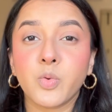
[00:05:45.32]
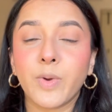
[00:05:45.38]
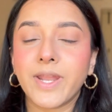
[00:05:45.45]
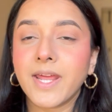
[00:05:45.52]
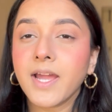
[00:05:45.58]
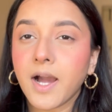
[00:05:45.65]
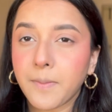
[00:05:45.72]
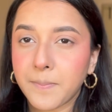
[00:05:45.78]

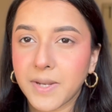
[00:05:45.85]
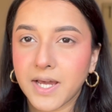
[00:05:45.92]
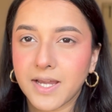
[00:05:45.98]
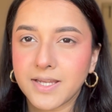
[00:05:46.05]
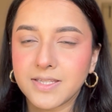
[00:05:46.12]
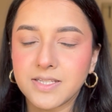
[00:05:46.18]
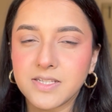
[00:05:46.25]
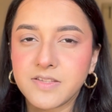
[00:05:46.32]
I
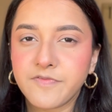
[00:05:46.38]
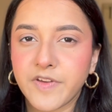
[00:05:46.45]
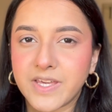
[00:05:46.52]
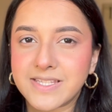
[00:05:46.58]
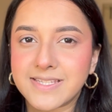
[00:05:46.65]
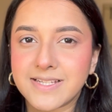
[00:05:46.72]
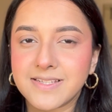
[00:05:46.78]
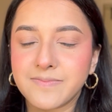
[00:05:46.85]
apply this
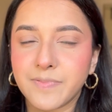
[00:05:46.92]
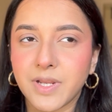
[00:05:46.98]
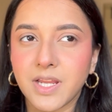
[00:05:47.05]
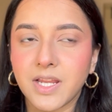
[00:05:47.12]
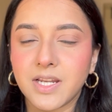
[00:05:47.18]
fixing spray,